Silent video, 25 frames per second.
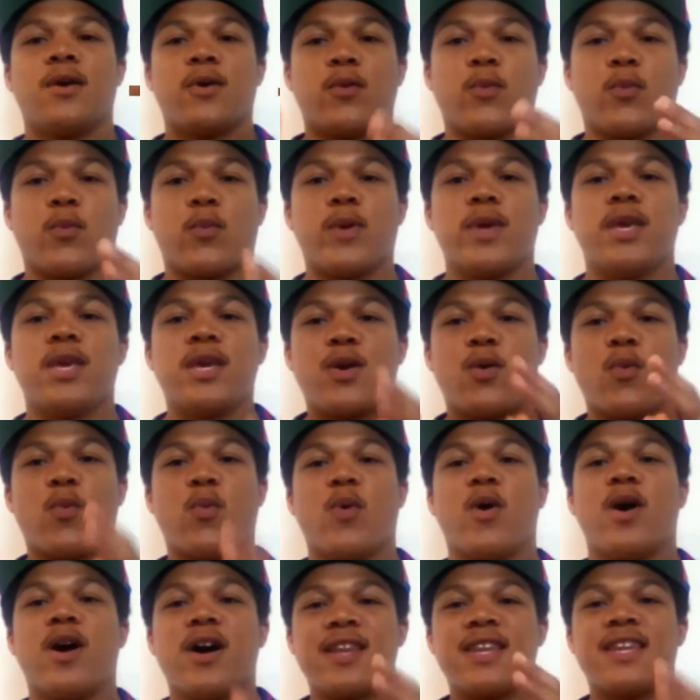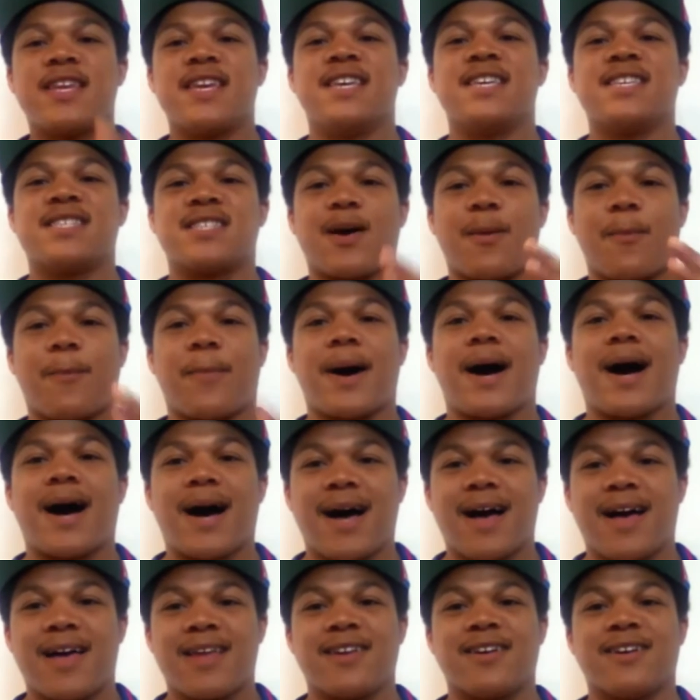Week 1 is
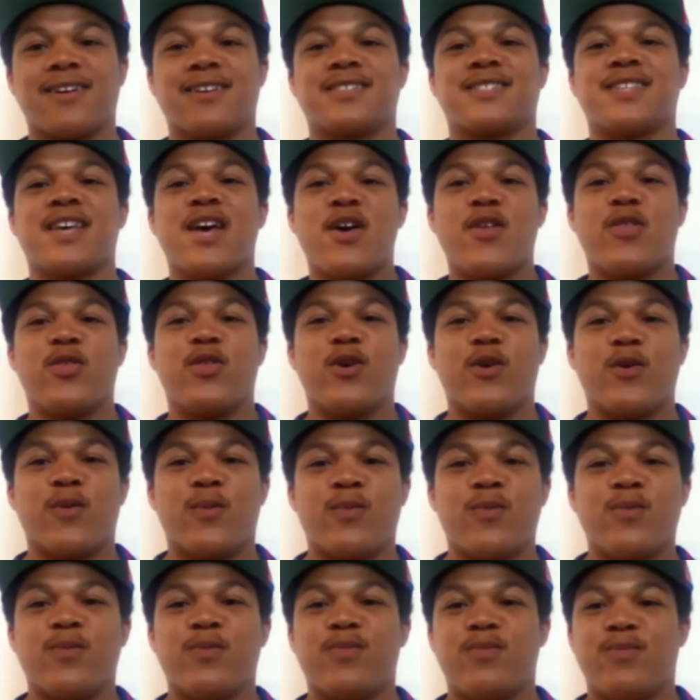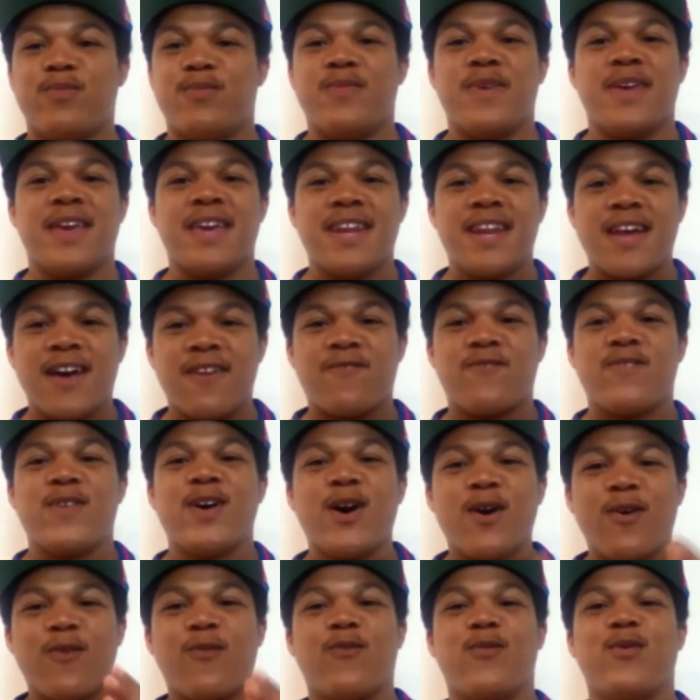upon us. The
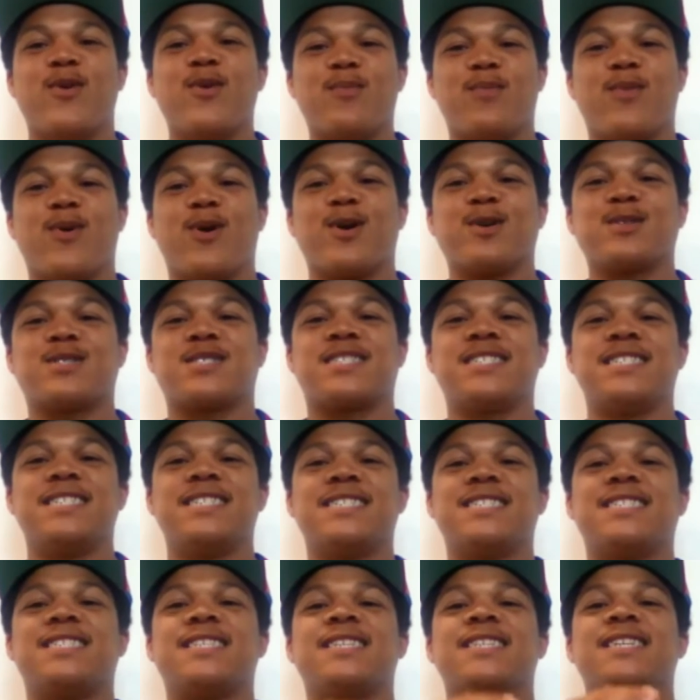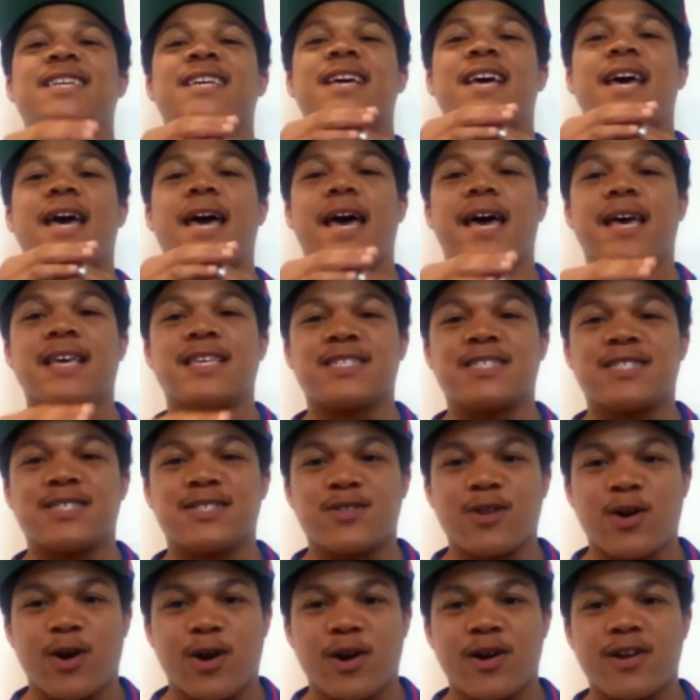NFL football season has
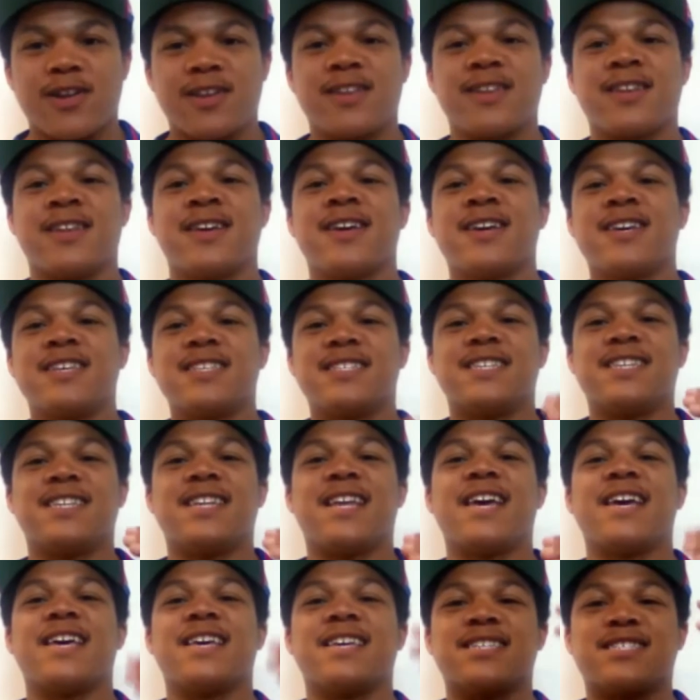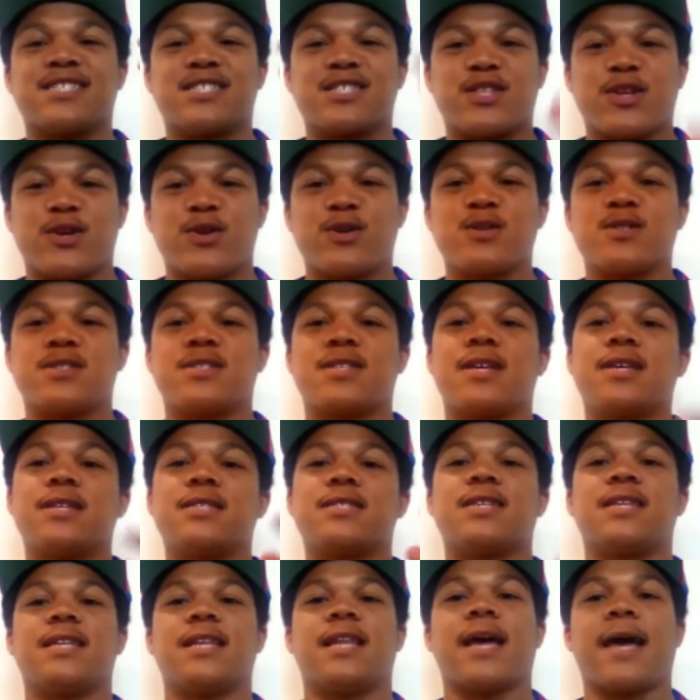started. Today is Thursday.
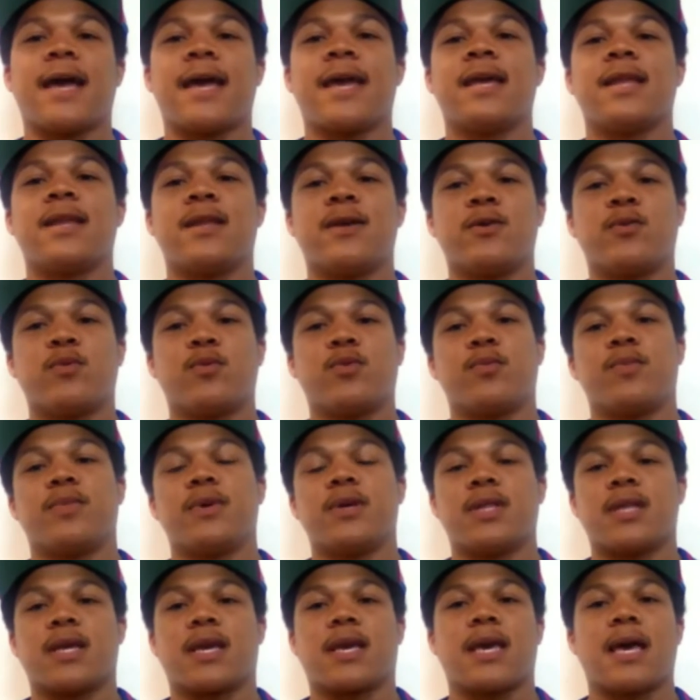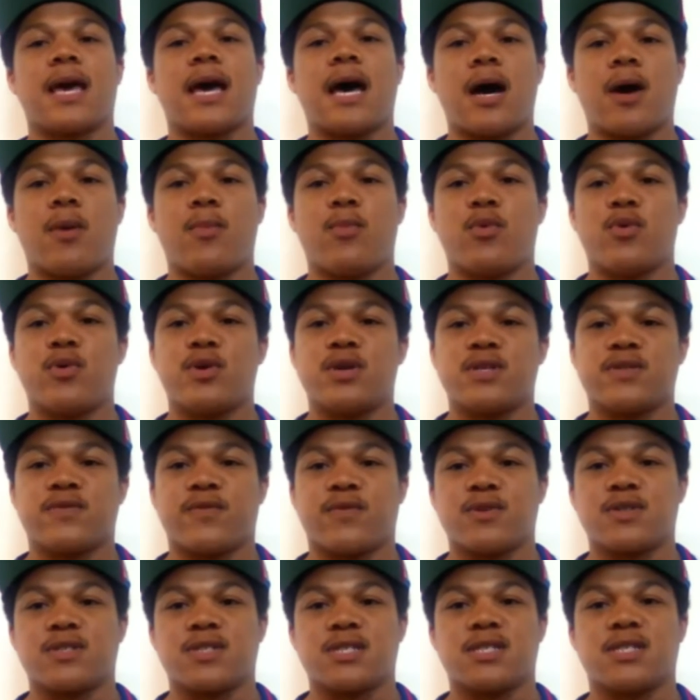Tonight it will be the Cowboys
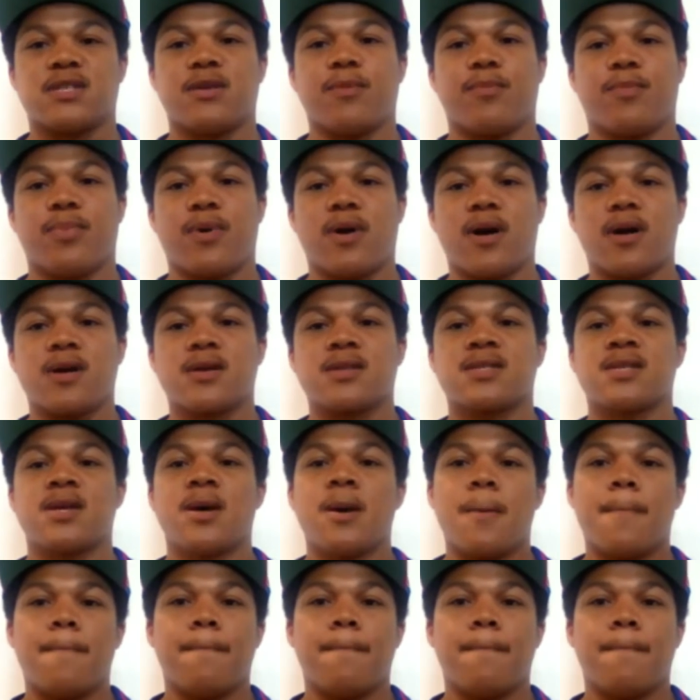versus the Bucks.